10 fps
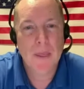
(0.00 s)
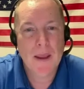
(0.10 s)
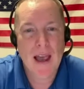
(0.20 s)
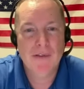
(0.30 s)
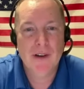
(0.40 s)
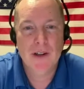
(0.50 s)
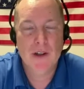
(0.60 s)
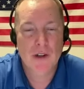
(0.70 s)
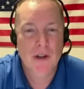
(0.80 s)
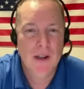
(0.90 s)

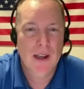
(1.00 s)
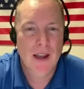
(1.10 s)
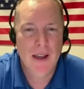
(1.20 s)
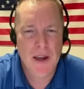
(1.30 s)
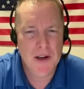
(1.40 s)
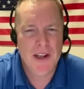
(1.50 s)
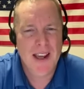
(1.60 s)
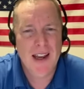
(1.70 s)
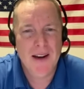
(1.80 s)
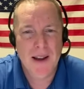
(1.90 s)
average
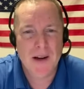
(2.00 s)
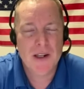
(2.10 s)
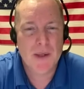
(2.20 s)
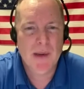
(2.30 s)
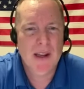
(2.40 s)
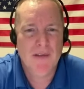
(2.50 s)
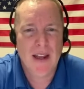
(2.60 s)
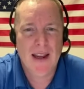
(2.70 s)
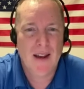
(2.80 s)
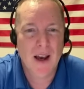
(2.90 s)
indicated airspeed of
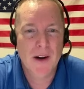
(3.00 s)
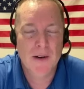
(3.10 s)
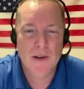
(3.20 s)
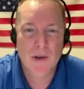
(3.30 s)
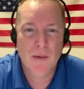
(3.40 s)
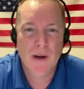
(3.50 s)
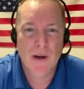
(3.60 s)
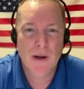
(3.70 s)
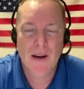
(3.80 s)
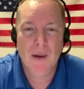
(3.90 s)
like 120
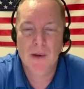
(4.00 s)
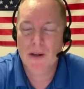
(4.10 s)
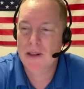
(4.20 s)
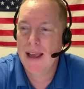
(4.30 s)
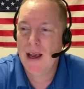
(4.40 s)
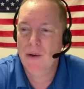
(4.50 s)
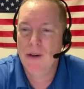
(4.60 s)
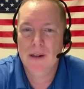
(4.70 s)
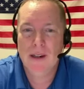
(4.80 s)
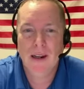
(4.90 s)
kilometers an
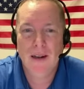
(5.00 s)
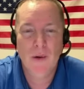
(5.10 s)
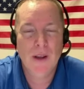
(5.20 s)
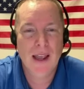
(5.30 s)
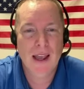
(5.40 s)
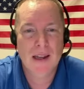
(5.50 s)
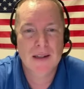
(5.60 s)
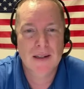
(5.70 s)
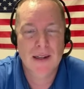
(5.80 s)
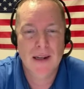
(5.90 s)
hour, and no
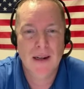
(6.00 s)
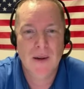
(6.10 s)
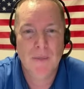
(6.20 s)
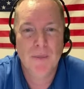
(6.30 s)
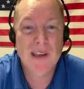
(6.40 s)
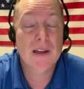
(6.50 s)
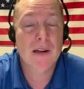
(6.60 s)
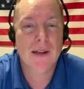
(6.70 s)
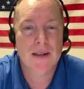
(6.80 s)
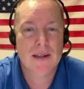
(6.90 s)
gas. And
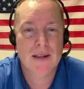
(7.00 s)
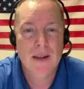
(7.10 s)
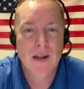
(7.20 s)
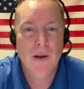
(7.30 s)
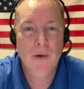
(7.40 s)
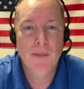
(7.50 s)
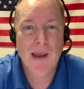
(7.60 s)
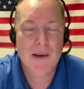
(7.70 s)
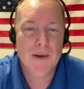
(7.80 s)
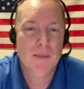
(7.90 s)
Biarritz,
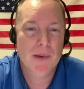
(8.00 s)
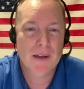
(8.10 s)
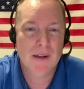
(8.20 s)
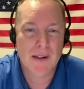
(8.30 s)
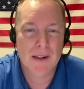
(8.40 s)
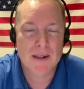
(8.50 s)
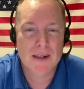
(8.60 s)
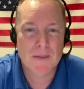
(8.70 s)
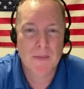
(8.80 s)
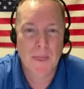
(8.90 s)
Lübeck to
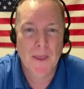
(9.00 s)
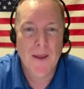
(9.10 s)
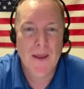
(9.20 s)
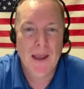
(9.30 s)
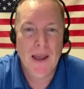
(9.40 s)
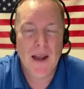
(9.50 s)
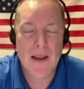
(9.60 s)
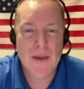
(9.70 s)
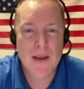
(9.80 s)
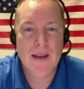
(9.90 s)
Biarritz, and I
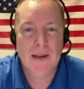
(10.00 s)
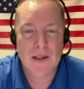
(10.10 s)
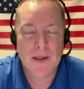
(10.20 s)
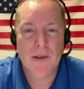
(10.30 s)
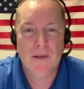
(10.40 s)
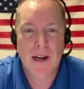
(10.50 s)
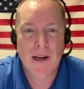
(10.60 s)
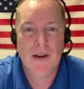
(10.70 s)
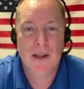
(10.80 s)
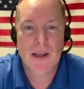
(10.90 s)
think that's still the
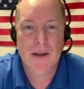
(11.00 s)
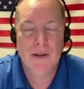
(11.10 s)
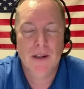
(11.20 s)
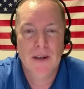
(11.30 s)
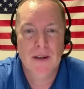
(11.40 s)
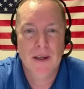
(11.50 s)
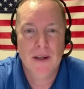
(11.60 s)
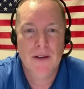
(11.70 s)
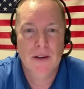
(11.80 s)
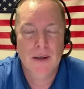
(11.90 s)
record here
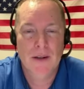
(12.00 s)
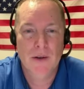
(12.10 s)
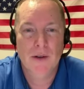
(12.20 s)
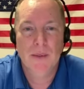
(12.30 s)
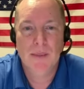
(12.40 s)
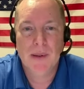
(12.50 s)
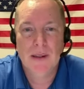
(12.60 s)
in Europe.